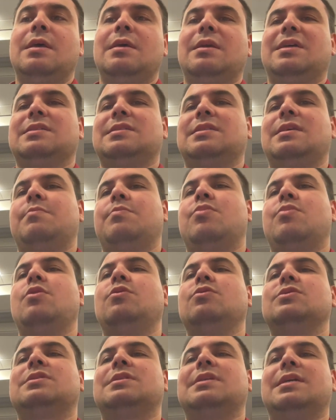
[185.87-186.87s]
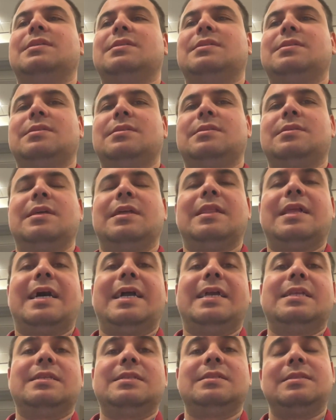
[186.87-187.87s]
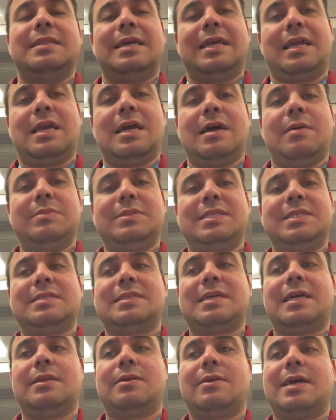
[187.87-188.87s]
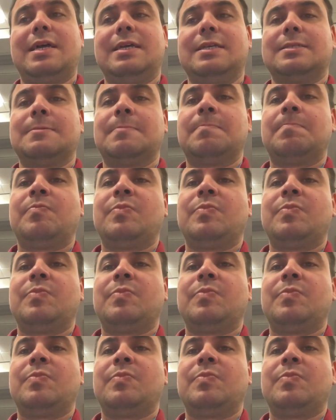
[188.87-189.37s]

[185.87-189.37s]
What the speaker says: because they process the light that comes inside our eyes.